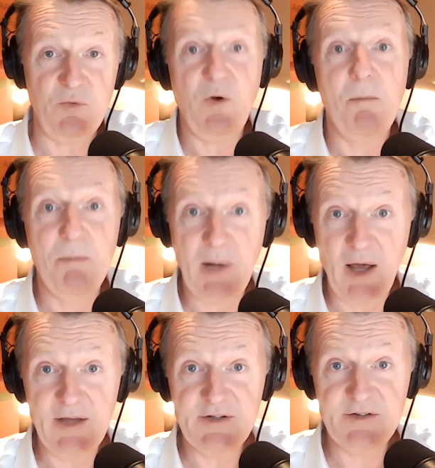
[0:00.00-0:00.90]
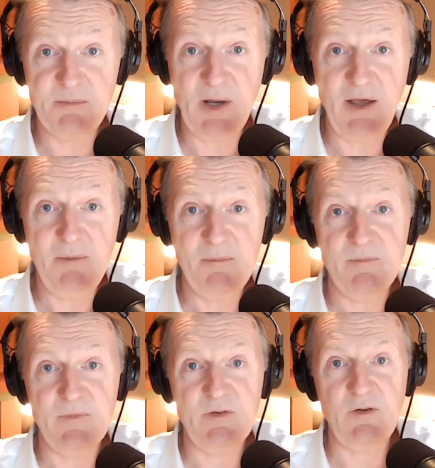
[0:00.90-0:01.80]
we're obliged to buy.
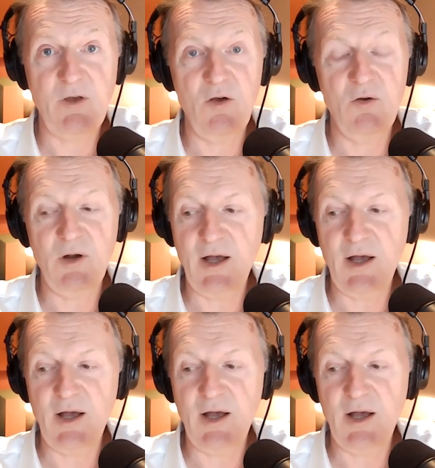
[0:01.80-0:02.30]
So